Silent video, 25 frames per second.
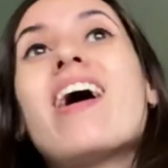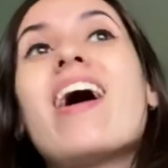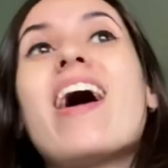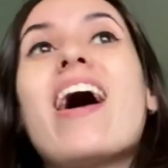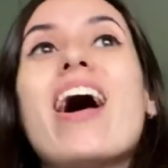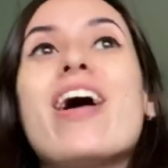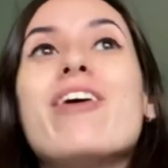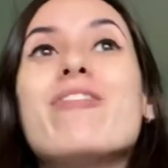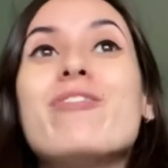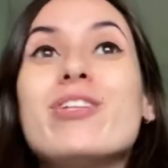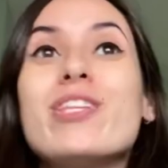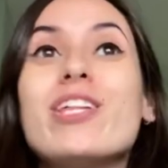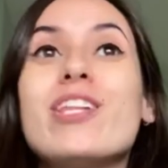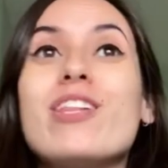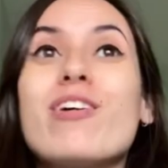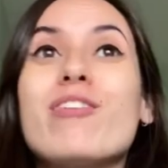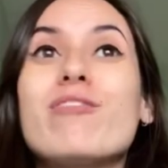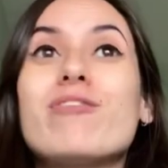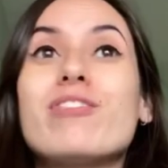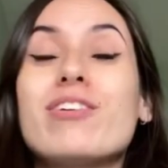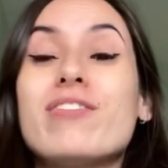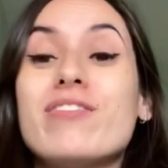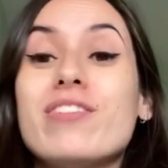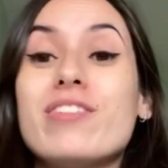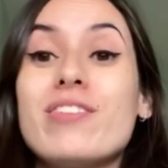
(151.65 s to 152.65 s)
I really love
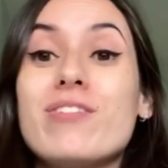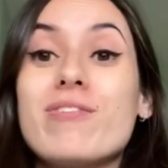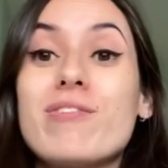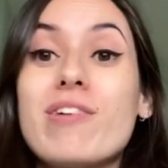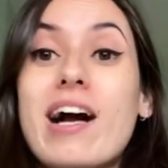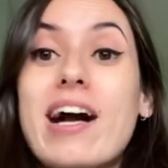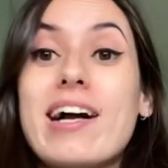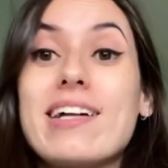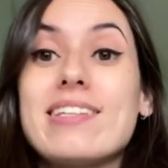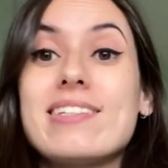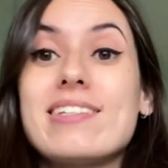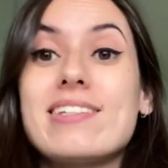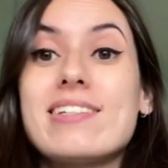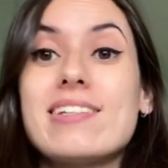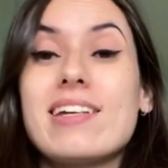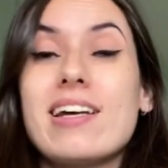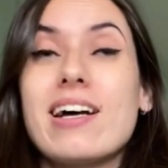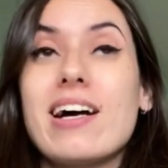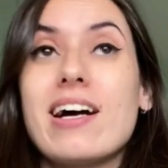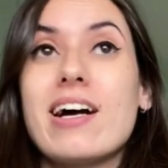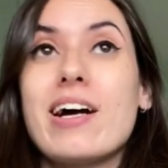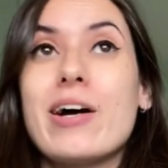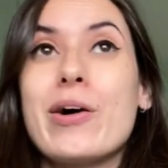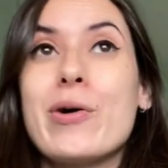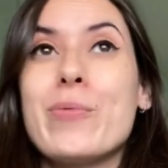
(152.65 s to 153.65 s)
giving the rats,
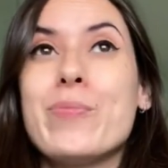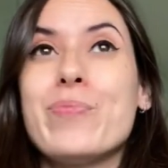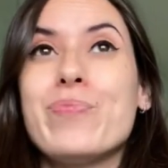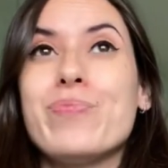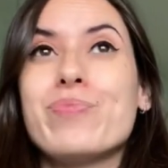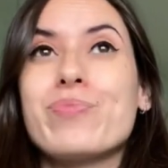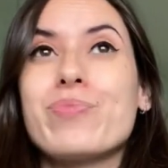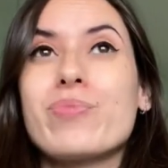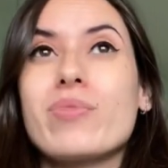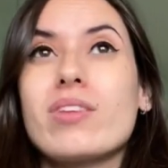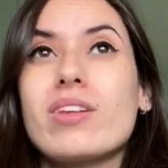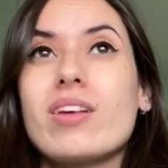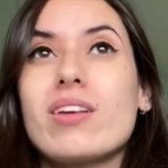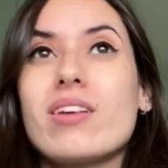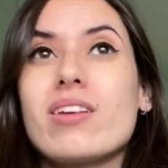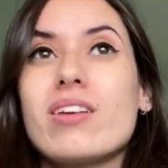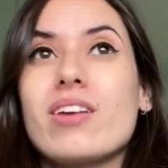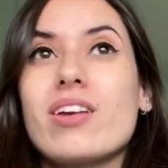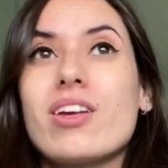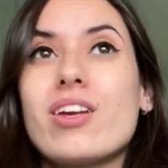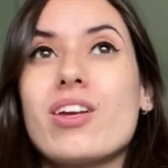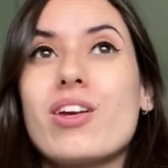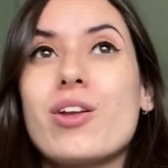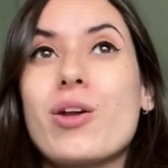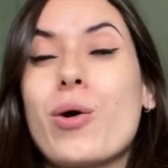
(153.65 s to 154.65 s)
um,
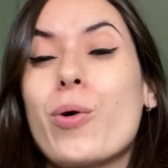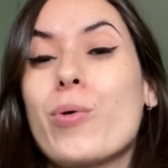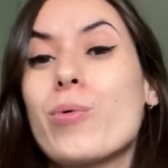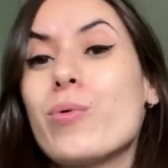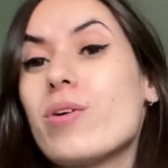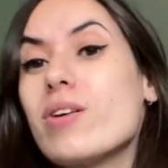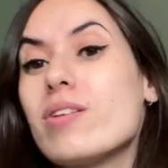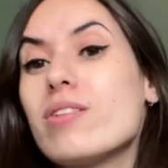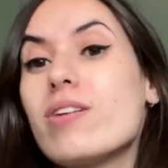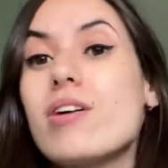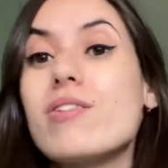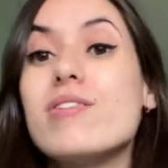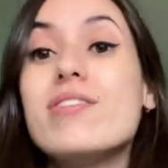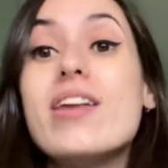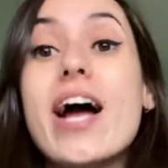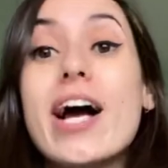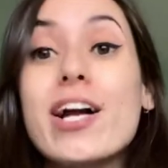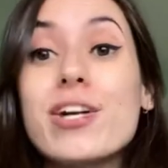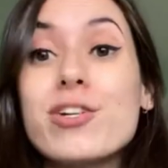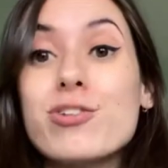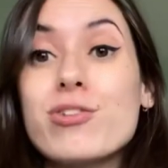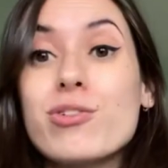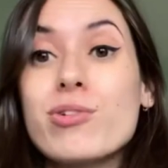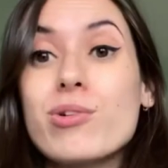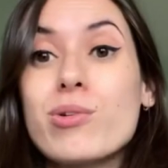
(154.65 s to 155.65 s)
you know, a, a,
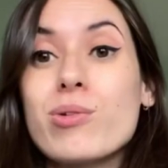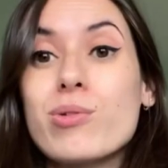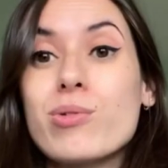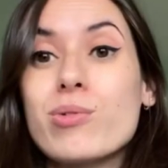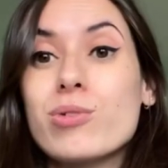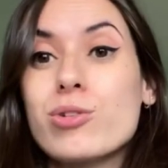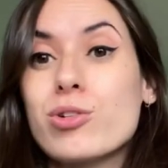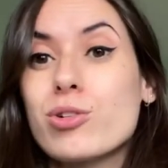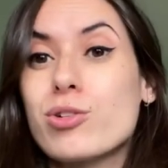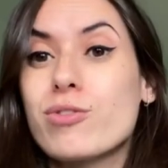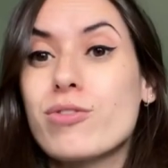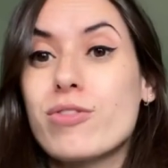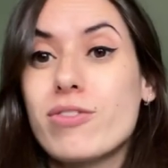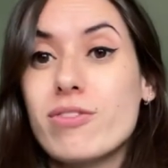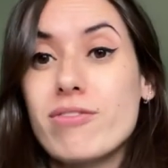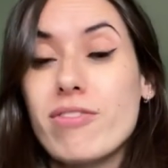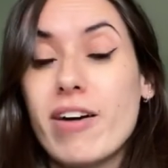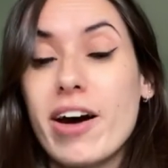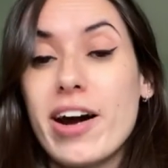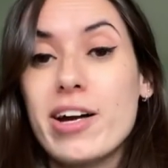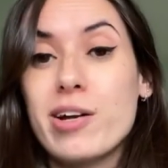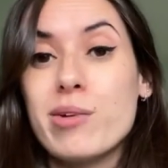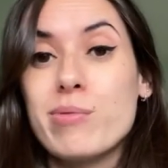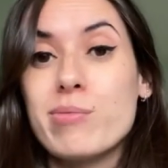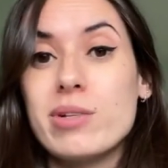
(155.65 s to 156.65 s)
natural sort of
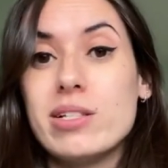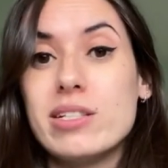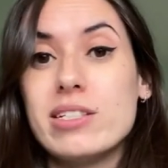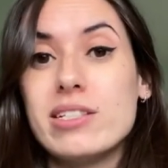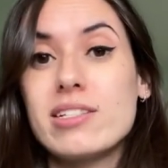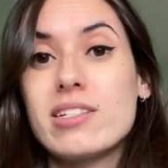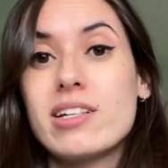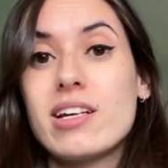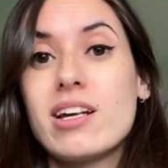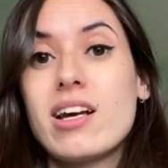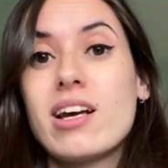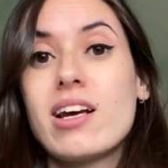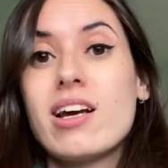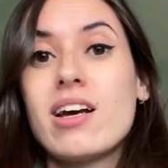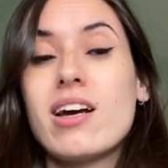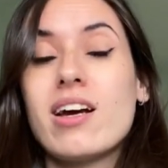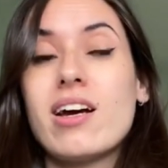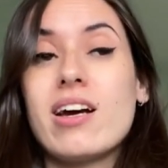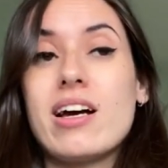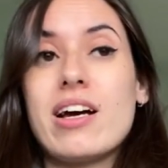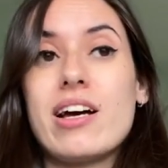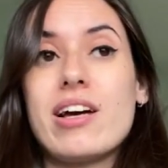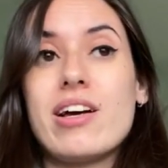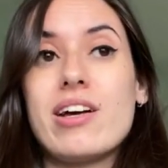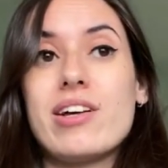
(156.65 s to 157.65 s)
environment
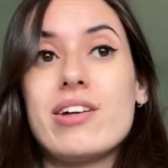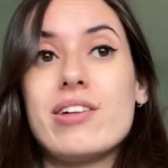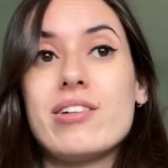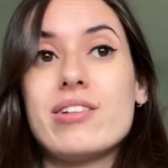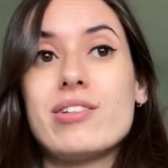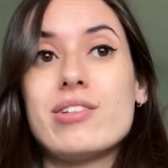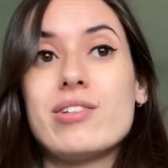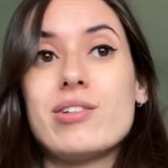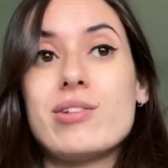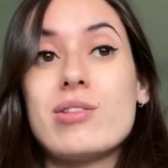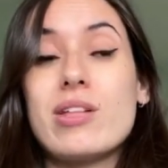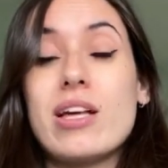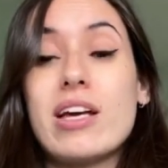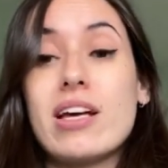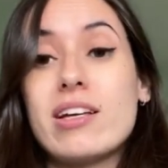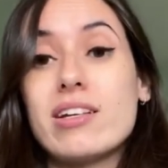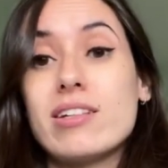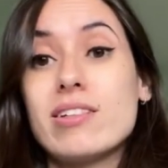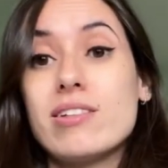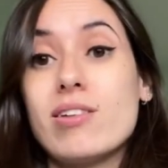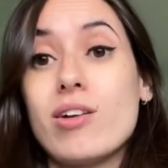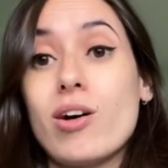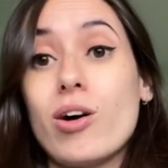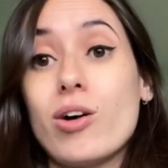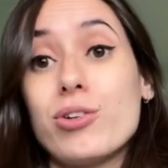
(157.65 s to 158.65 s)
uh, so they
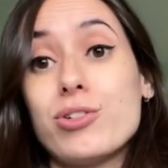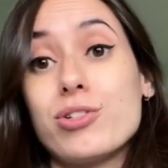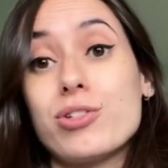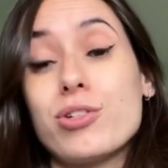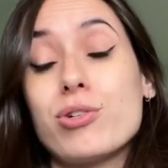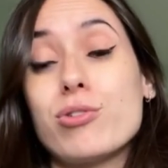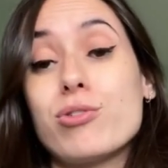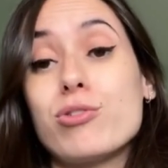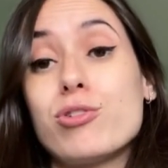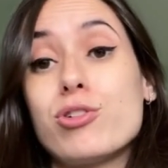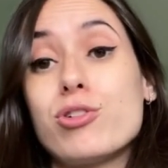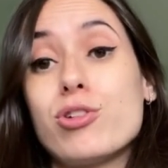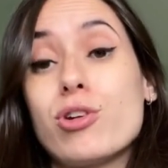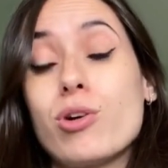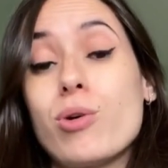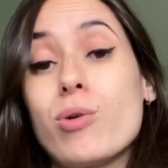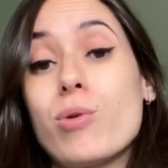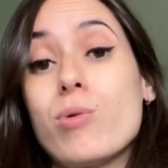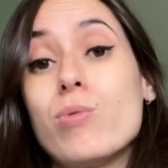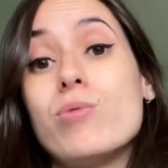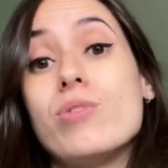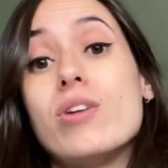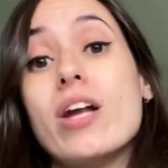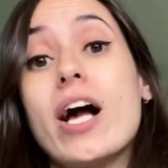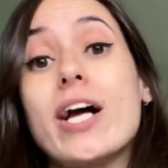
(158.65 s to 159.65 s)
can also show
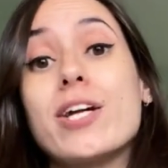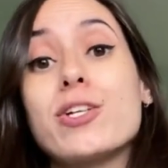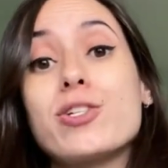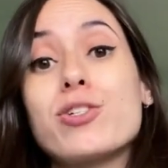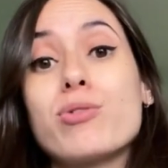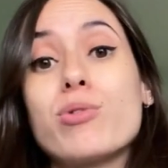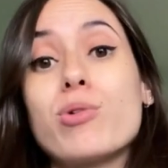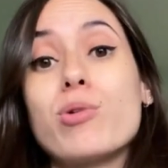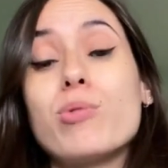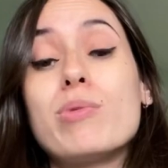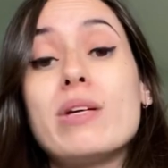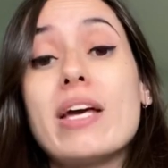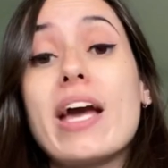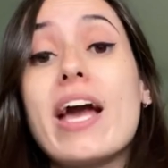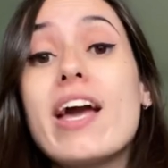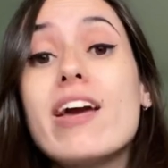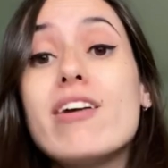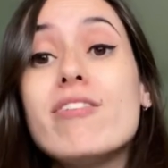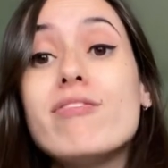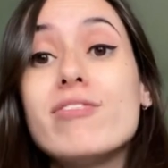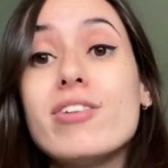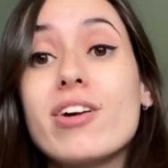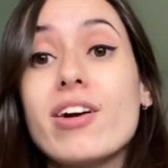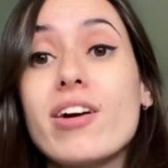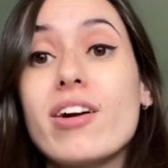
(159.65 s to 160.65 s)
natural
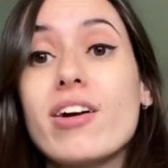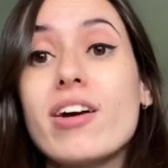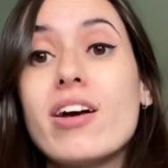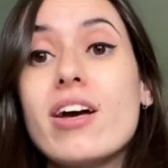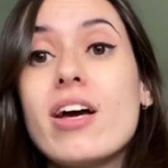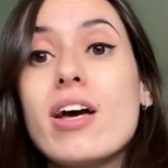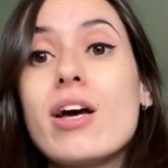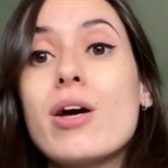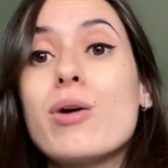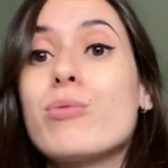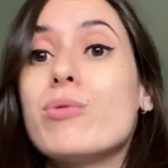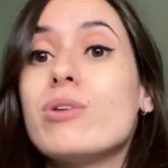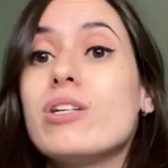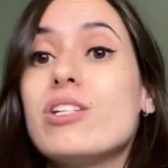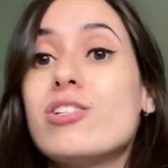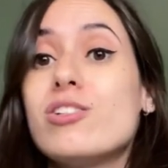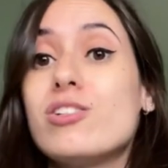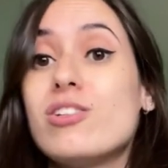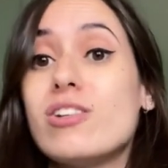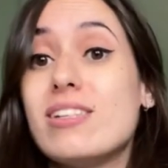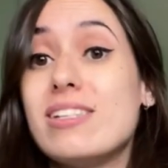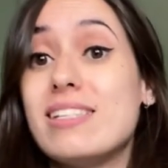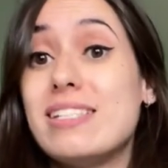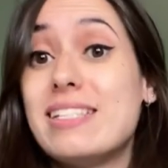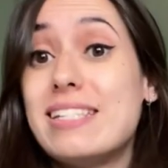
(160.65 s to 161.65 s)
behavior, which
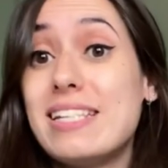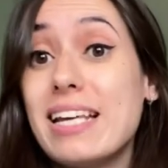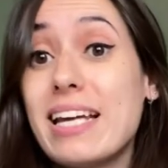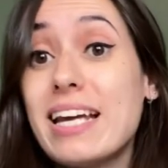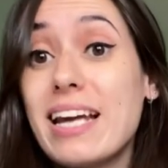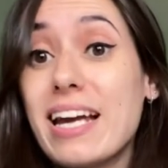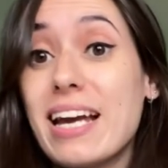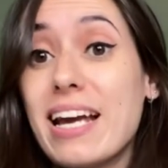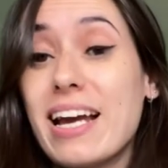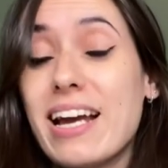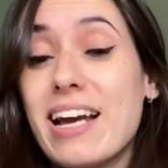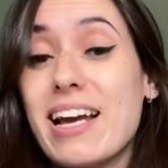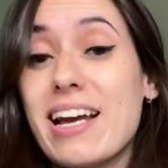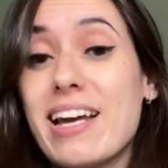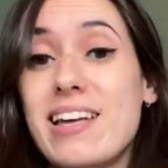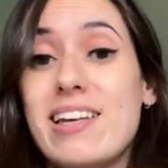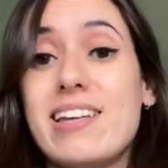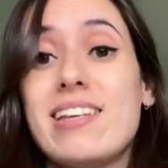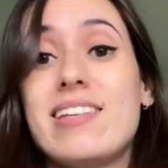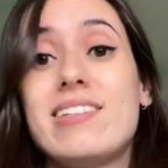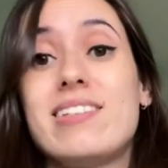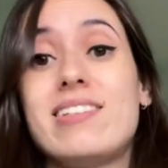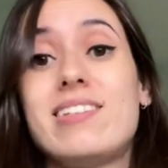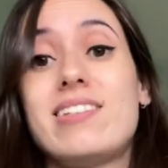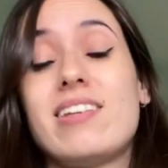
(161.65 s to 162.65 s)
digging
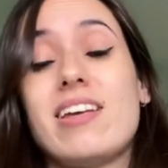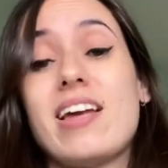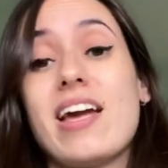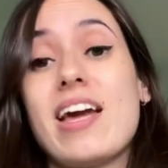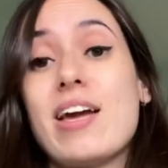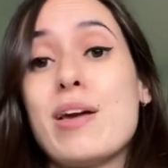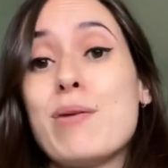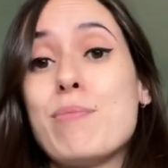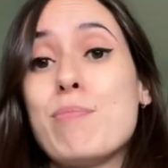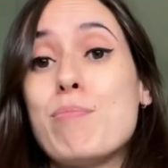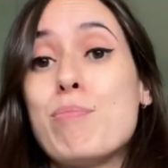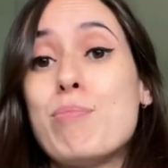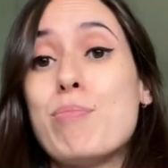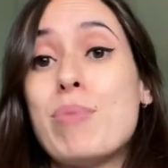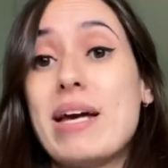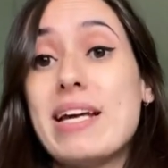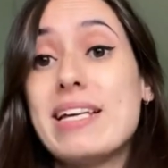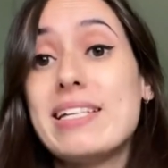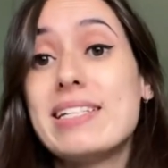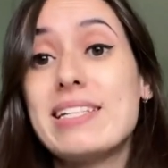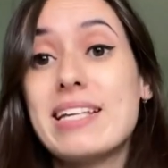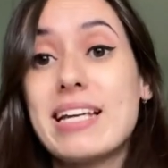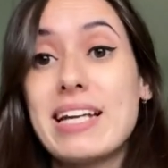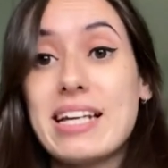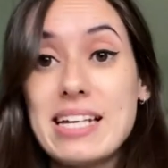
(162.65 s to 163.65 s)
is a
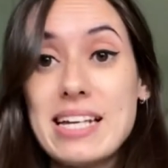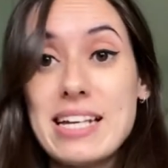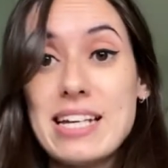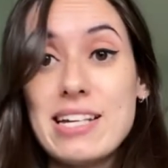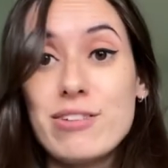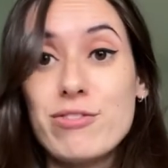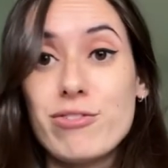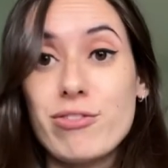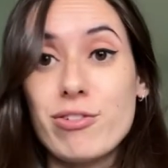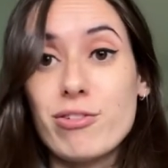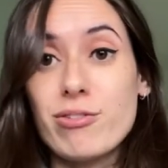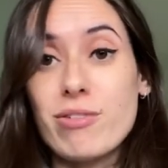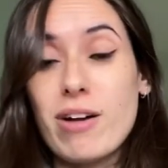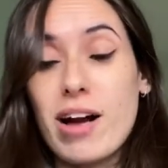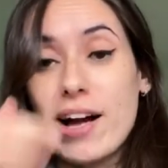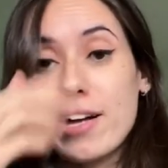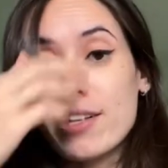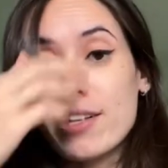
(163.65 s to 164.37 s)
basic need for rats.